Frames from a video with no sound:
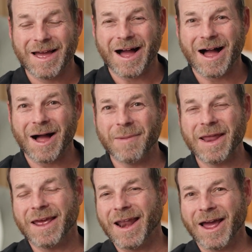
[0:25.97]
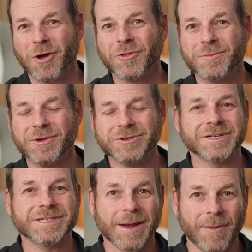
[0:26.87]
And I call it the
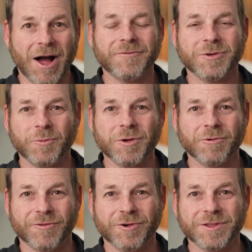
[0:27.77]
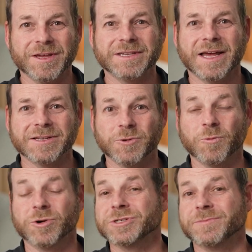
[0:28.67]
music time. Often we refer to this as the
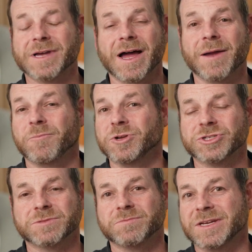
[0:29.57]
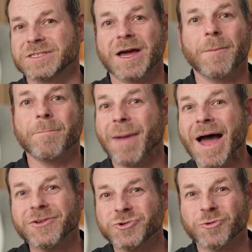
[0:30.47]
worship time, which is, it's not
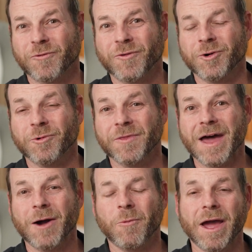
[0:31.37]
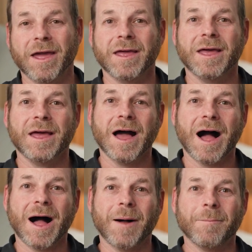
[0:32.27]
bad to refer to it that way.
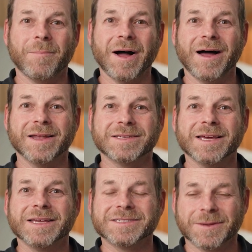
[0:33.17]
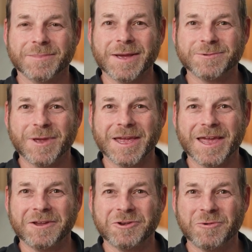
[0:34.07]
But sometimes we can
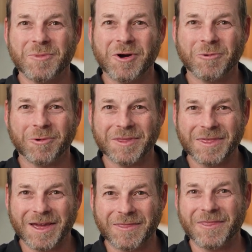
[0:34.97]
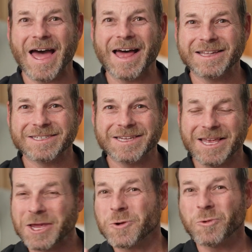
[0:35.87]
get into a mode where we think that's
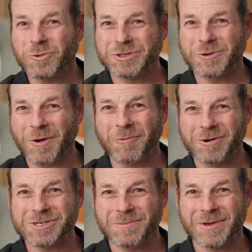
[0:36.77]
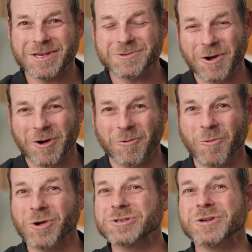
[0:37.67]
equal to what worship is, where
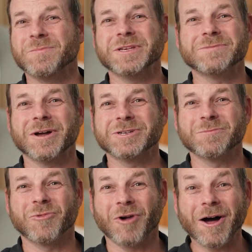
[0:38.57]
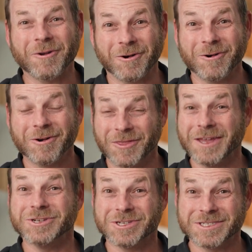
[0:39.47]
worship is much broader
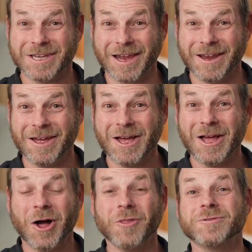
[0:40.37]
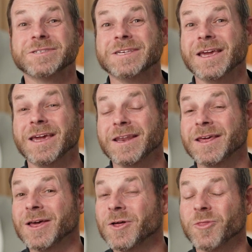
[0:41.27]
than just singing. Although
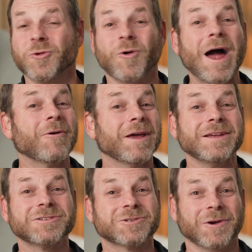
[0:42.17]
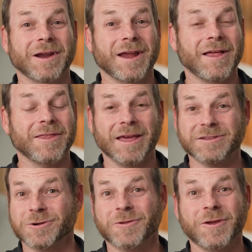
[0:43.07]
singing throughout history, and
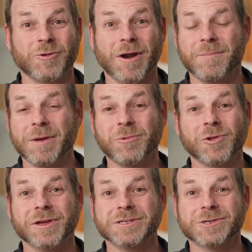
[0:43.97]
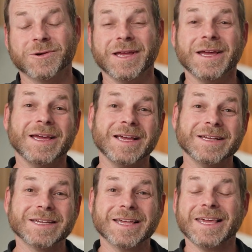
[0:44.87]
certainly throughout biblical history,
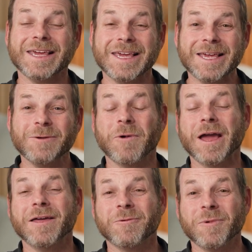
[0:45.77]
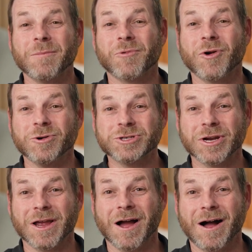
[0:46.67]
is a key way that we
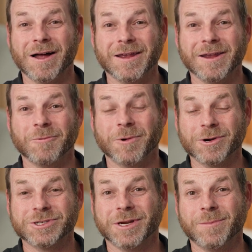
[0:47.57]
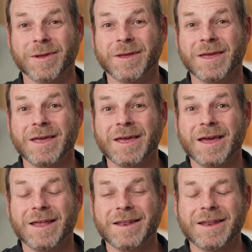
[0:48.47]
approach God in worship.
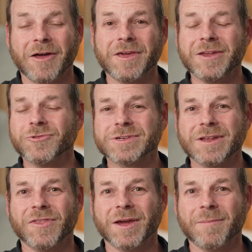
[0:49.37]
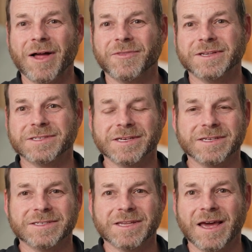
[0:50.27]
And now, the interesting thing about this
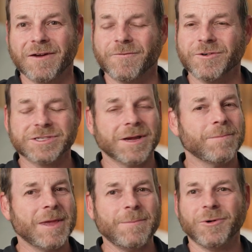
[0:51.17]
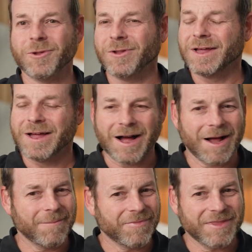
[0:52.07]
is that for some people,
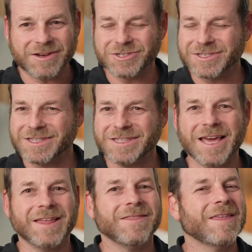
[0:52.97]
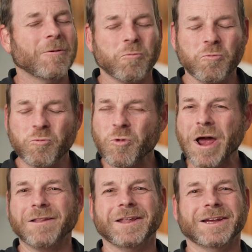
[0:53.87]
they
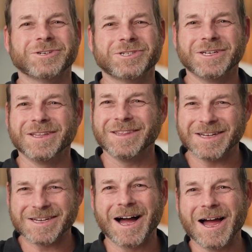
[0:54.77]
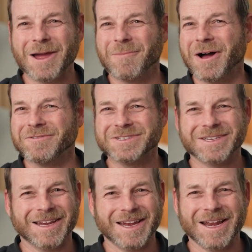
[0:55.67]
relish the time of
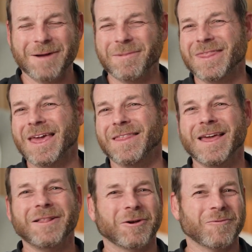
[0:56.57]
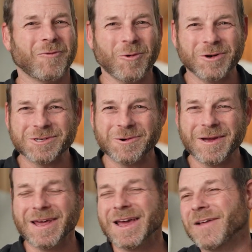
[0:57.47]
singing. I mean, they look forward to
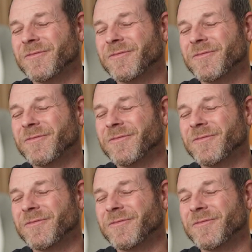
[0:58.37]
it.